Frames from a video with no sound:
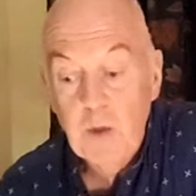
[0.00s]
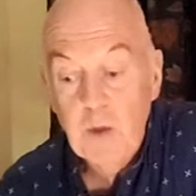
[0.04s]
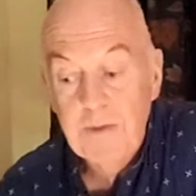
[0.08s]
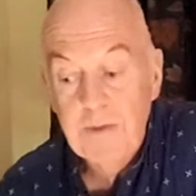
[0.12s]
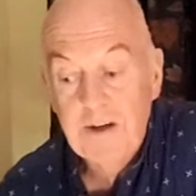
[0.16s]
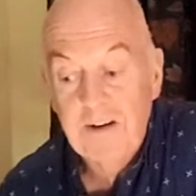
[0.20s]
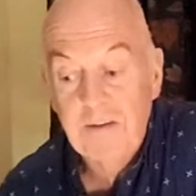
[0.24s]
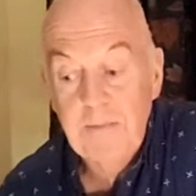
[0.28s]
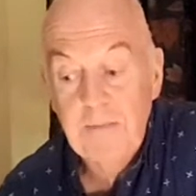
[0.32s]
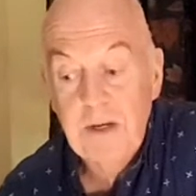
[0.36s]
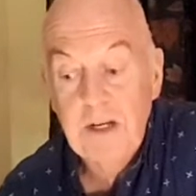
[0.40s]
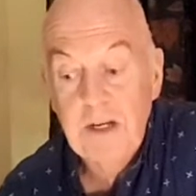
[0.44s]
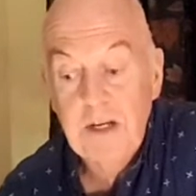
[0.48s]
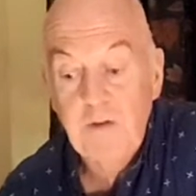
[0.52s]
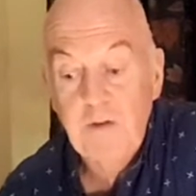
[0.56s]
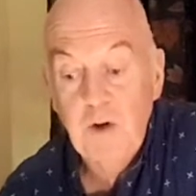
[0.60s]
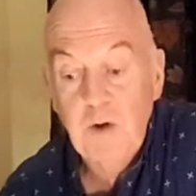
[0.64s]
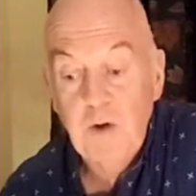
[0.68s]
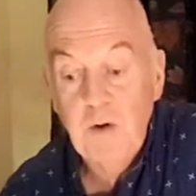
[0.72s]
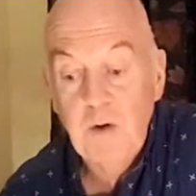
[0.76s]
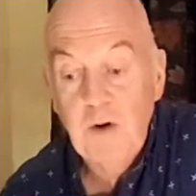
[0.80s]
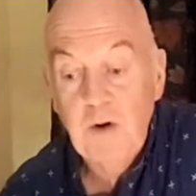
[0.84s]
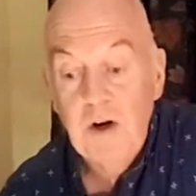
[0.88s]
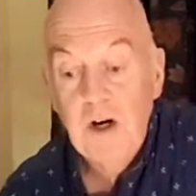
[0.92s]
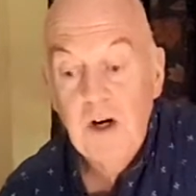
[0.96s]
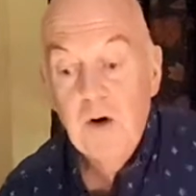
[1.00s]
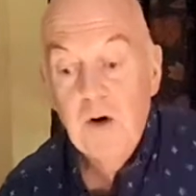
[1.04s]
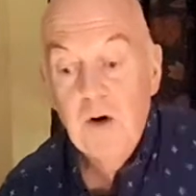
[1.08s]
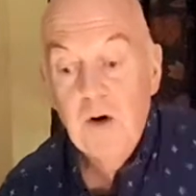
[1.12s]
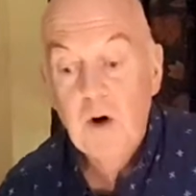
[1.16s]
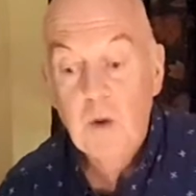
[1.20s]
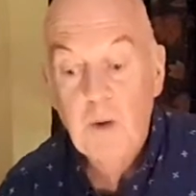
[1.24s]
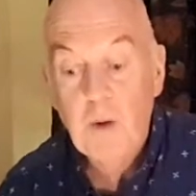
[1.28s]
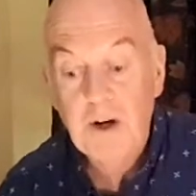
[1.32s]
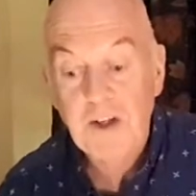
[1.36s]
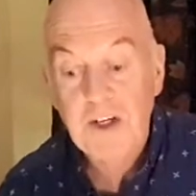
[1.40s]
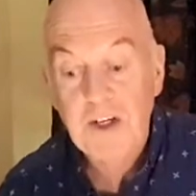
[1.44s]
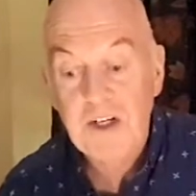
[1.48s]
that as many of you who are
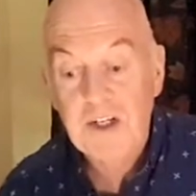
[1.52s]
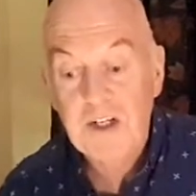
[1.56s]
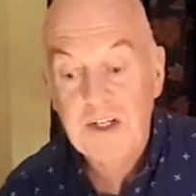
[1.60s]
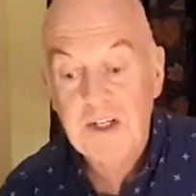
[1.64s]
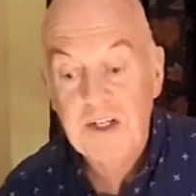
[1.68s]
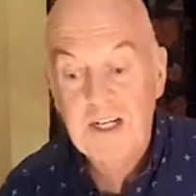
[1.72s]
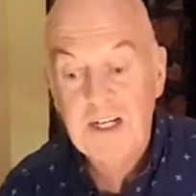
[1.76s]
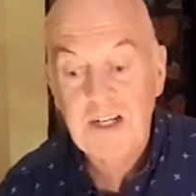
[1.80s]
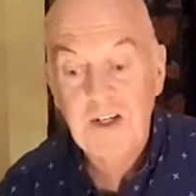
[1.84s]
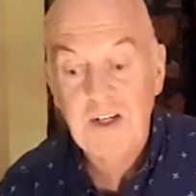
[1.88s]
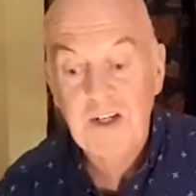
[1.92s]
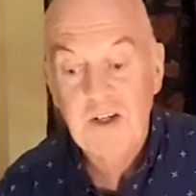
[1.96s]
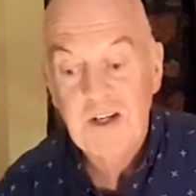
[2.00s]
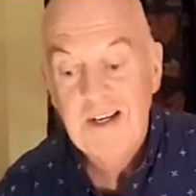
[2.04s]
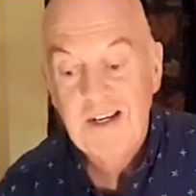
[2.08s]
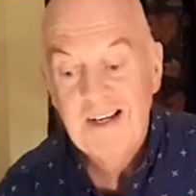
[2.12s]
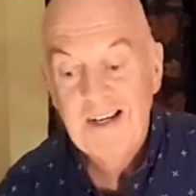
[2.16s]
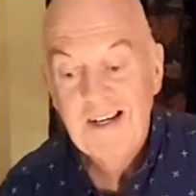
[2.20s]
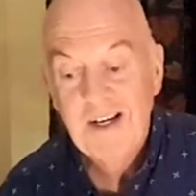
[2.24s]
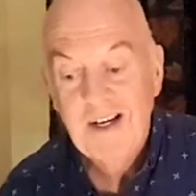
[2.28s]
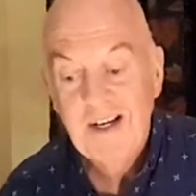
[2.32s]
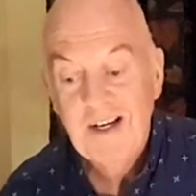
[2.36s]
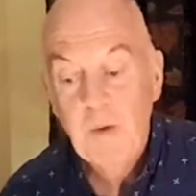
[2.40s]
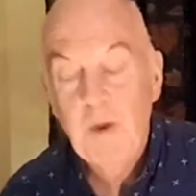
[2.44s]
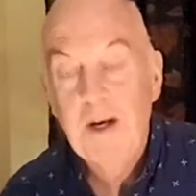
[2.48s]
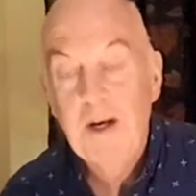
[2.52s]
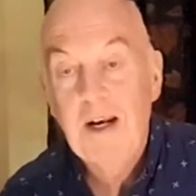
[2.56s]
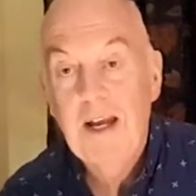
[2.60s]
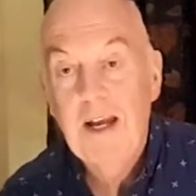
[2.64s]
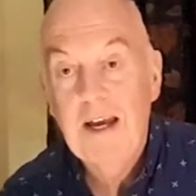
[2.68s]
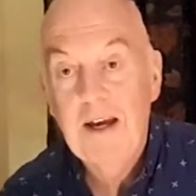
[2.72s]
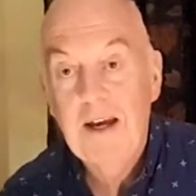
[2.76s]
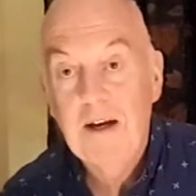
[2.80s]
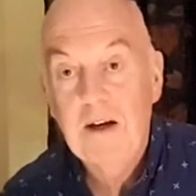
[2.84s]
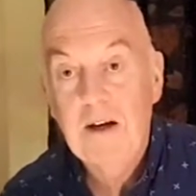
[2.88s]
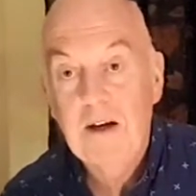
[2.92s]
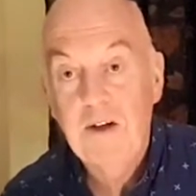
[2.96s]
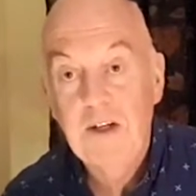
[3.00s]
watching tonight will
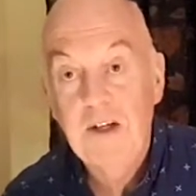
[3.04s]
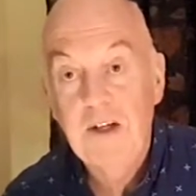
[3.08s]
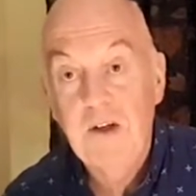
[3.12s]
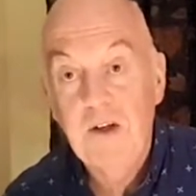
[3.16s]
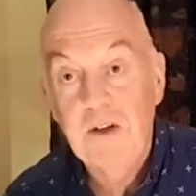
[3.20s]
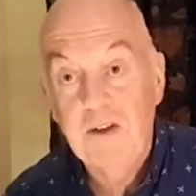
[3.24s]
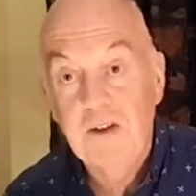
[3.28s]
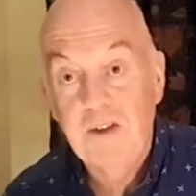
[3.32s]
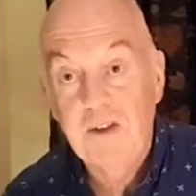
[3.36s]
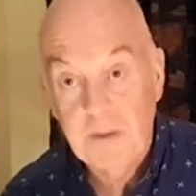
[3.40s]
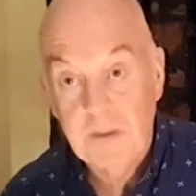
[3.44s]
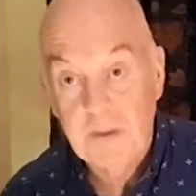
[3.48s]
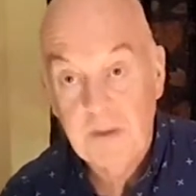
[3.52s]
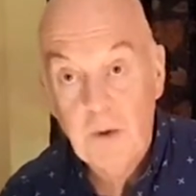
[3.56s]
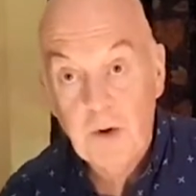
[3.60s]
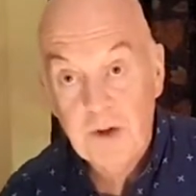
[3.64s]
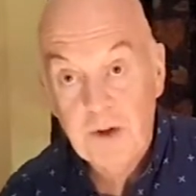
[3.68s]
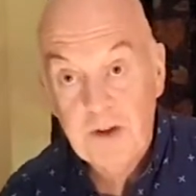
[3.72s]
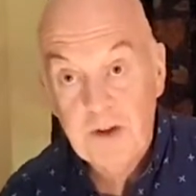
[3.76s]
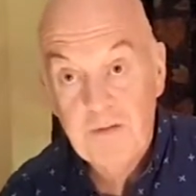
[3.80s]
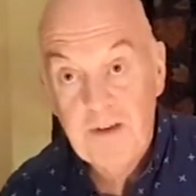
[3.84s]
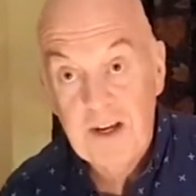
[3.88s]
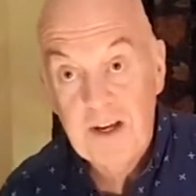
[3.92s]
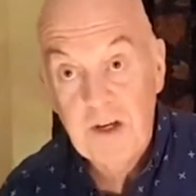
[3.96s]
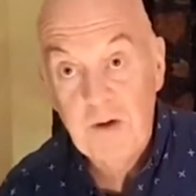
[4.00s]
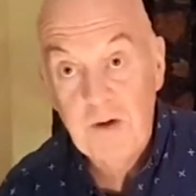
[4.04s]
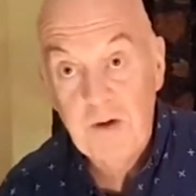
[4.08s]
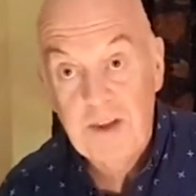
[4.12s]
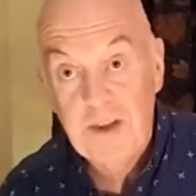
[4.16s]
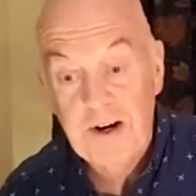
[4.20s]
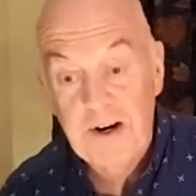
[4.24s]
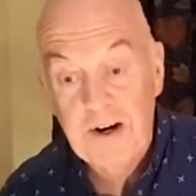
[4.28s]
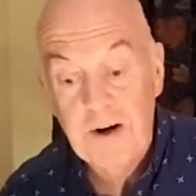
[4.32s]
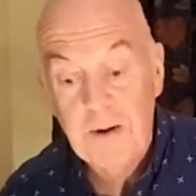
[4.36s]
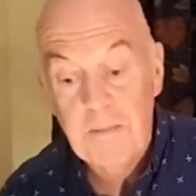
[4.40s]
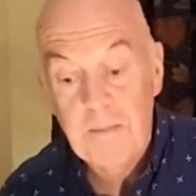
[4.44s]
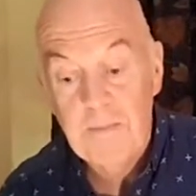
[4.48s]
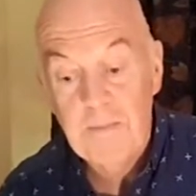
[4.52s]
continue to support the venue
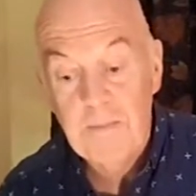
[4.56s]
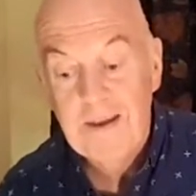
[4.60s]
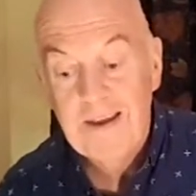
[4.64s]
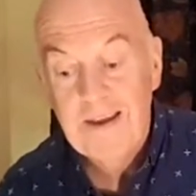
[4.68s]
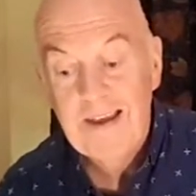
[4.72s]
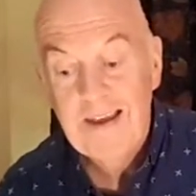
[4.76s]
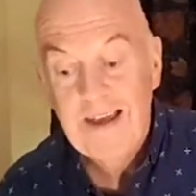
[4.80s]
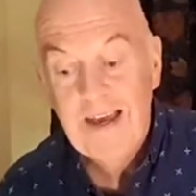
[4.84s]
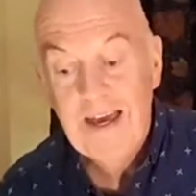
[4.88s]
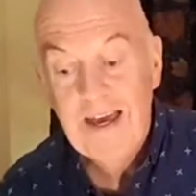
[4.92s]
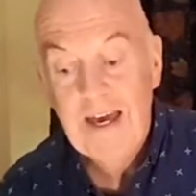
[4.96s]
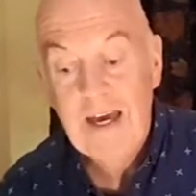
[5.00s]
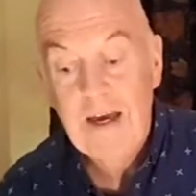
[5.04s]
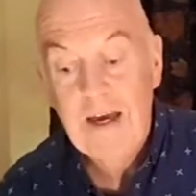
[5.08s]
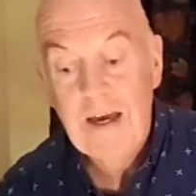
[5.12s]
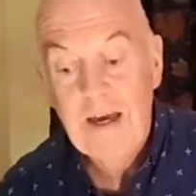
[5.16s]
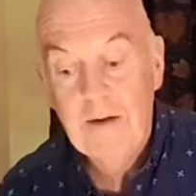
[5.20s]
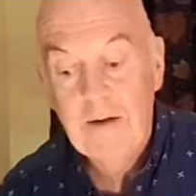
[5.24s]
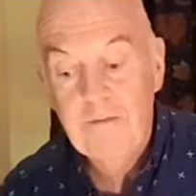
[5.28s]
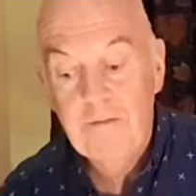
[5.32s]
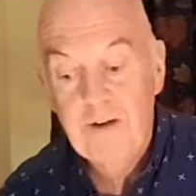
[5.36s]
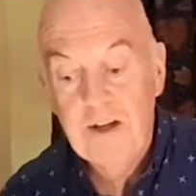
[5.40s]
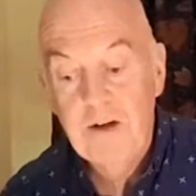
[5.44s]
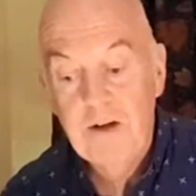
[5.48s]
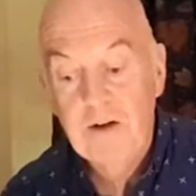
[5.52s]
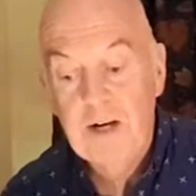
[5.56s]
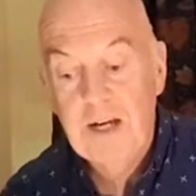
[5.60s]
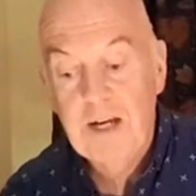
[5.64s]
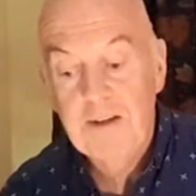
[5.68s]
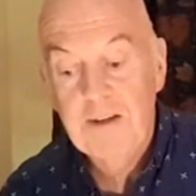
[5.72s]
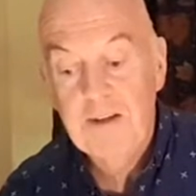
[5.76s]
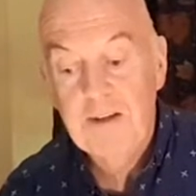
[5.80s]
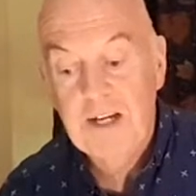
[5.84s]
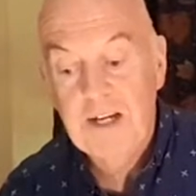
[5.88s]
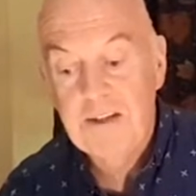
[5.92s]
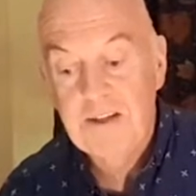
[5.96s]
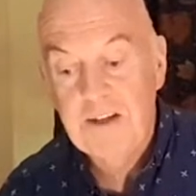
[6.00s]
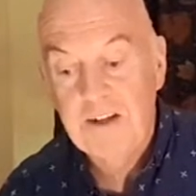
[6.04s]
there. a venue like
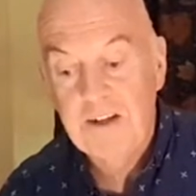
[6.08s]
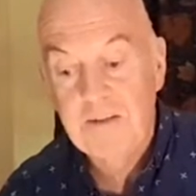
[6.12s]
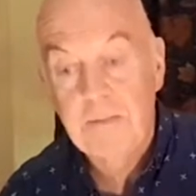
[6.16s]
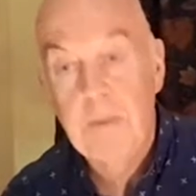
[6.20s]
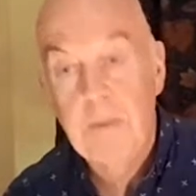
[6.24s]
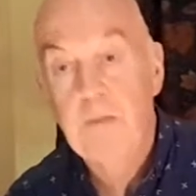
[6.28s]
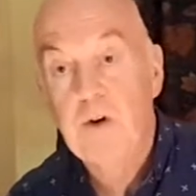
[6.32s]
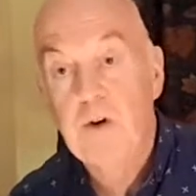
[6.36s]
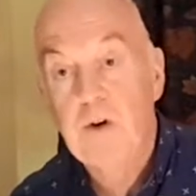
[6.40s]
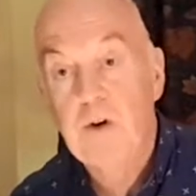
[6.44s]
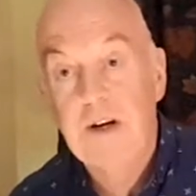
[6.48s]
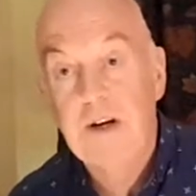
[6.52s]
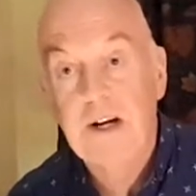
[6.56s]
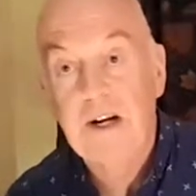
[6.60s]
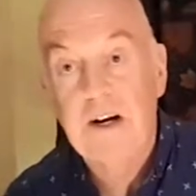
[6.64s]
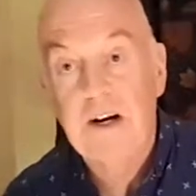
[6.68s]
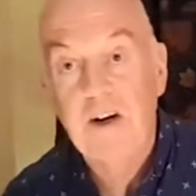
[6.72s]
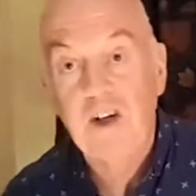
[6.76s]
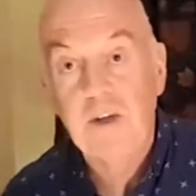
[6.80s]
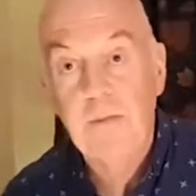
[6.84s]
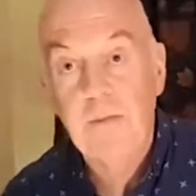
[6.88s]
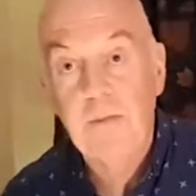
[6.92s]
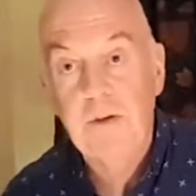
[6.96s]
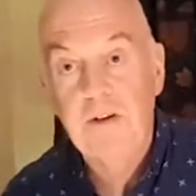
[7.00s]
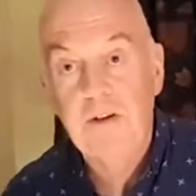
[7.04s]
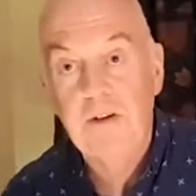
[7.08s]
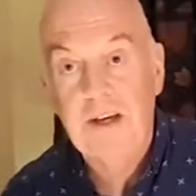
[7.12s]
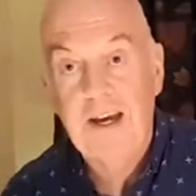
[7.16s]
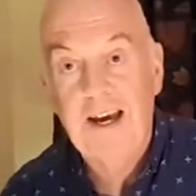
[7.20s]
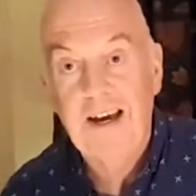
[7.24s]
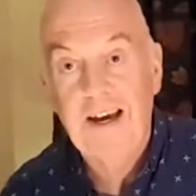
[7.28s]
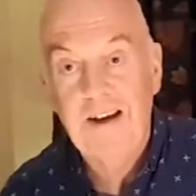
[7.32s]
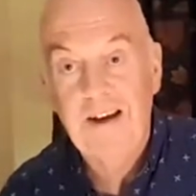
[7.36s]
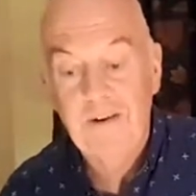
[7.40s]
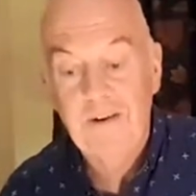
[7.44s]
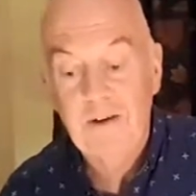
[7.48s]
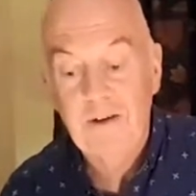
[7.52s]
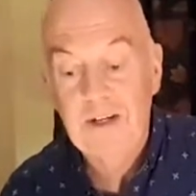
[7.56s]
that that's promoting Irish music
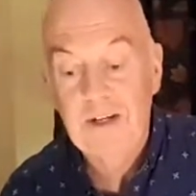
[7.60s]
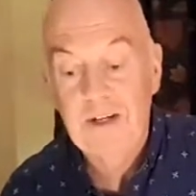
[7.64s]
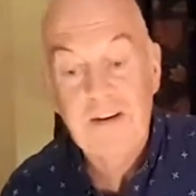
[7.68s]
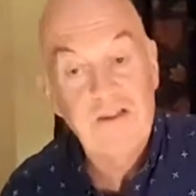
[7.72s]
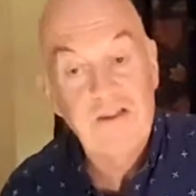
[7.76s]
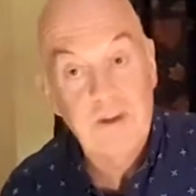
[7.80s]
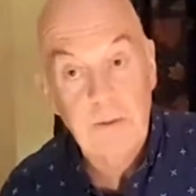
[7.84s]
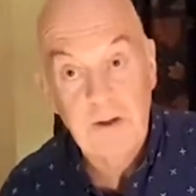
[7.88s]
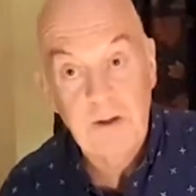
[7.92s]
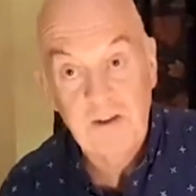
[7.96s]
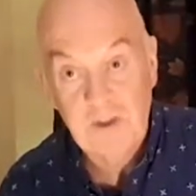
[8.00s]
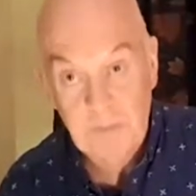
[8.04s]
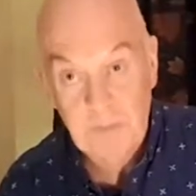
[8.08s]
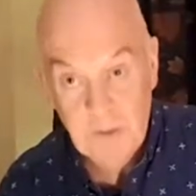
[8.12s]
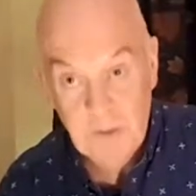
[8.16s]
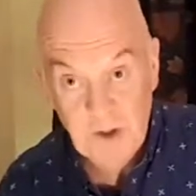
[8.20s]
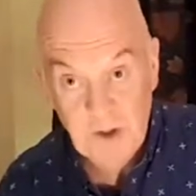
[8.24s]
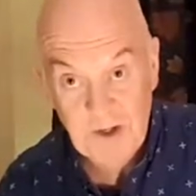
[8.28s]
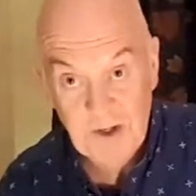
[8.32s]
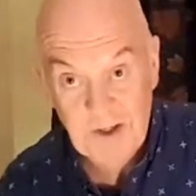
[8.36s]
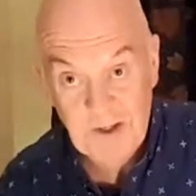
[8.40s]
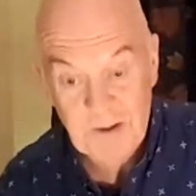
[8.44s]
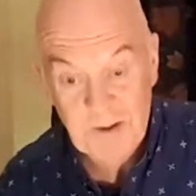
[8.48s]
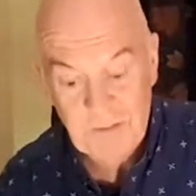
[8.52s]
needs to be supported.